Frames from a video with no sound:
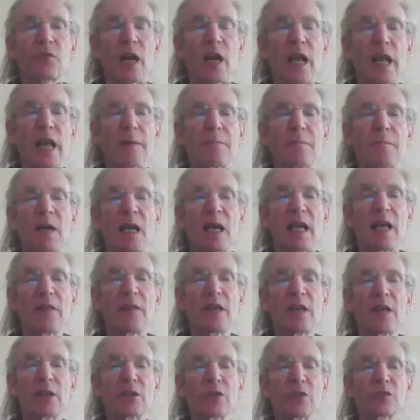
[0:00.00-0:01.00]
frame
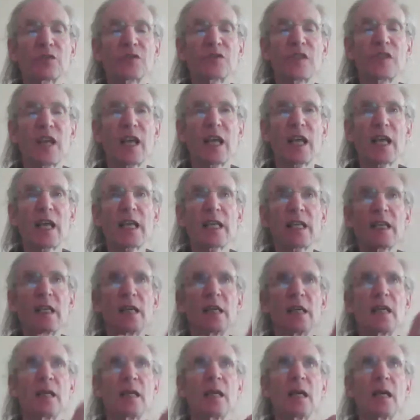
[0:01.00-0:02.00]
and then you say,
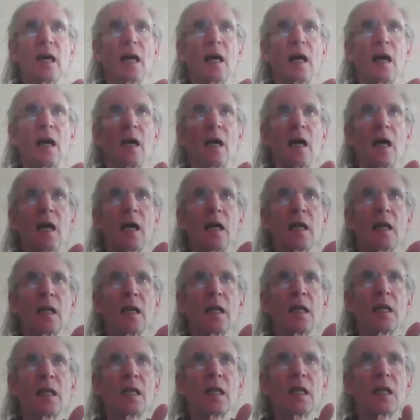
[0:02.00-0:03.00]
uh,
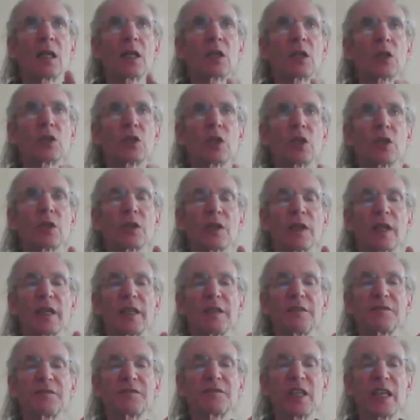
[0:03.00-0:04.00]

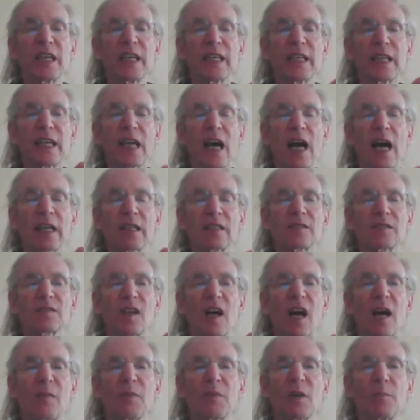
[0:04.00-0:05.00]
lived in Addis
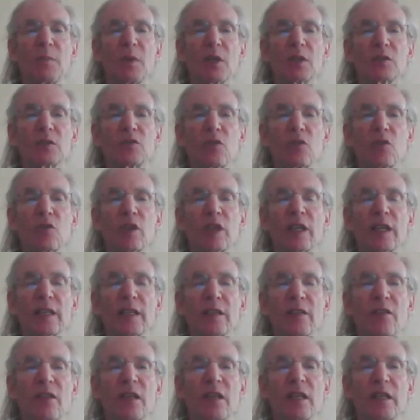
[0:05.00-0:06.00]
Ababa
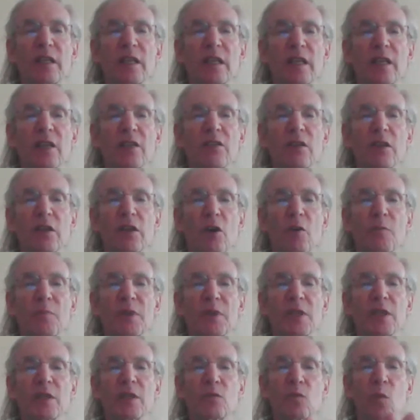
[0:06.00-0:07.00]
during the
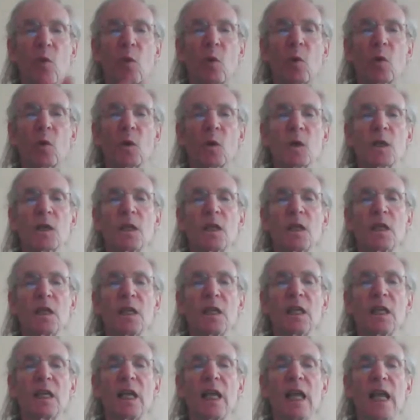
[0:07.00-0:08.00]
Ethiopian War
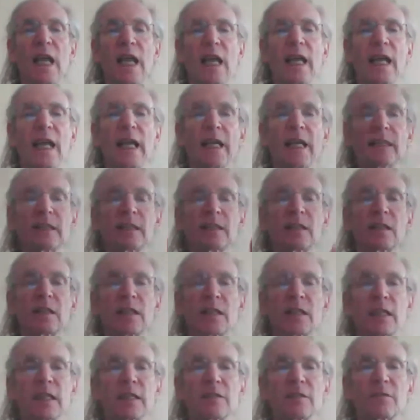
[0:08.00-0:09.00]
and
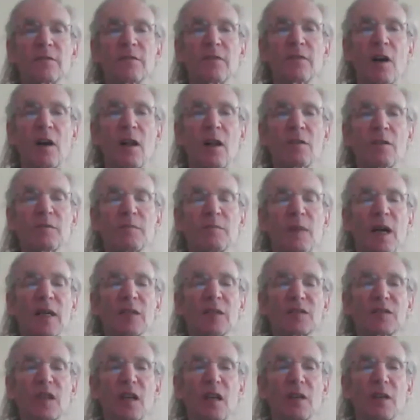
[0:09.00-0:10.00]
involved
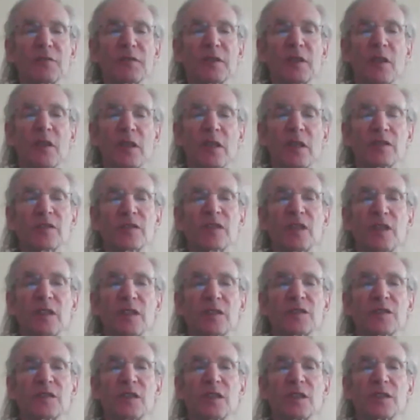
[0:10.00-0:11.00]
myself in this,
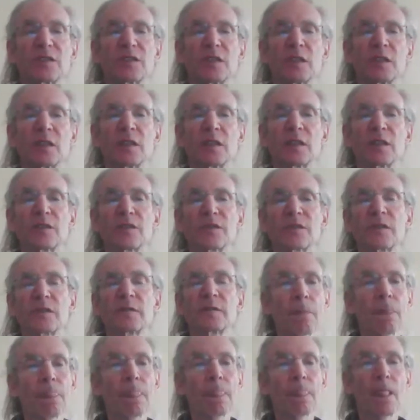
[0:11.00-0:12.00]
this, this, and this.
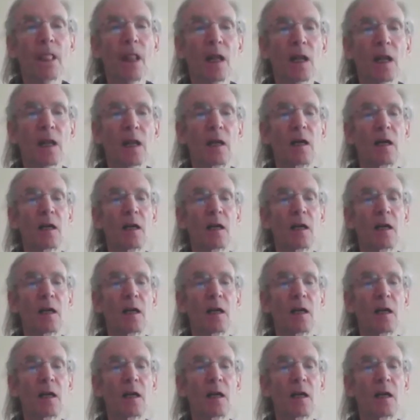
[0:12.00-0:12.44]
Okay.